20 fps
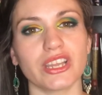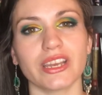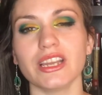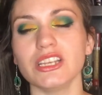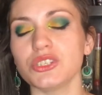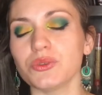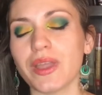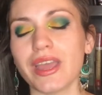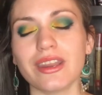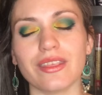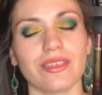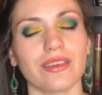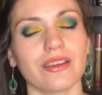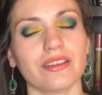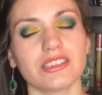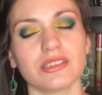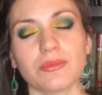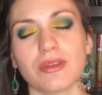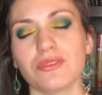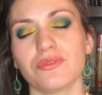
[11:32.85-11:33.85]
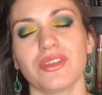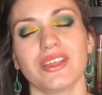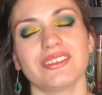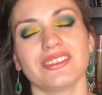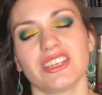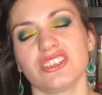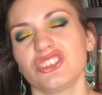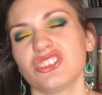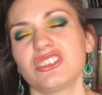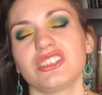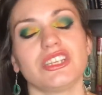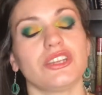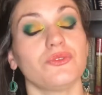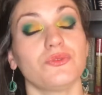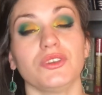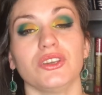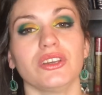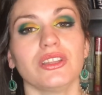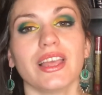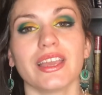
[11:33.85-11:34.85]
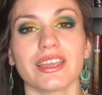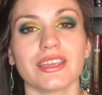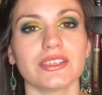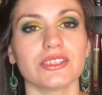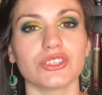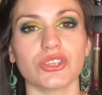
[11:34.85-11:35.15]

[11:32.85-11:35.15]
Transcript: I didn't do anything else on my face, I just didn't feel like it,